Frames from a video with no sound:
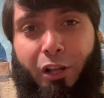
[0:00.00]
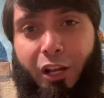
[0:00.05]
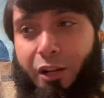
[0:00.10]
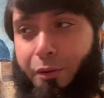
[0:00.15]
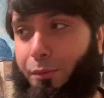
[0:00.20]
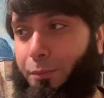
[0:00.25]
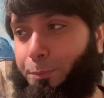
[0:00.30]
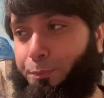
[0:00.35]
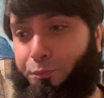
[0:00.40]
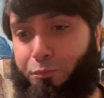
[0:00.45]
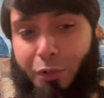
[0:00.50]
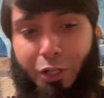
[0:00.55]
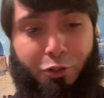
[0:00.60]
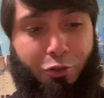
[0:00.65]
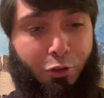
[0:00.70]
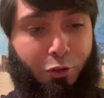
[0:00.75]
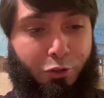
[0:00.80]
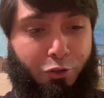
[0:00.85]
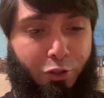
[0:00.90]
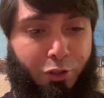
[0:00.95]
Alameen. My
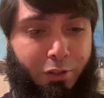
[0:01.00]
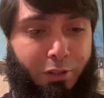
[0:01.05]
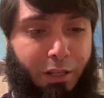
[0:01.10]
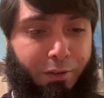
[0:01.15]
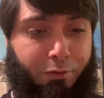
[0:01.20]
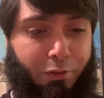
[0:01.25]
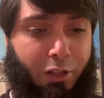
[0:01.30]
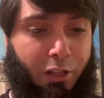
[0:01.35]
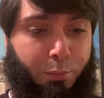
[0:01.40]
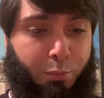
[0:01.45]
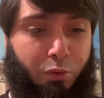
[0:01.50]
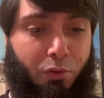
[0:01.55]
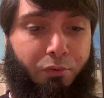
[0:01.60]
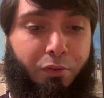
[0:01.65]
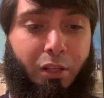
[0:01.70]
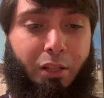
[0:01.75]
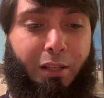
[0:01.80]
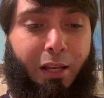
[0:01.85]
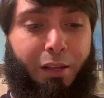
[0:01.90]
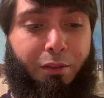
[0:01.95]
children definitely approved
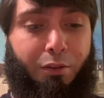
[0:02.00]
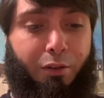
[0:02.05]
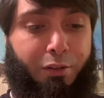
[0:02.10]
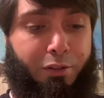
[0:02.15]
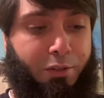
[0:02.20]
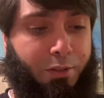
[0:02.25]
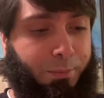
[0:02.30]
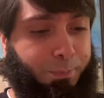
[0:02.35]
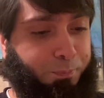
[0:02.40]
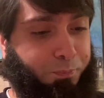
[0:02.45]
the tenders,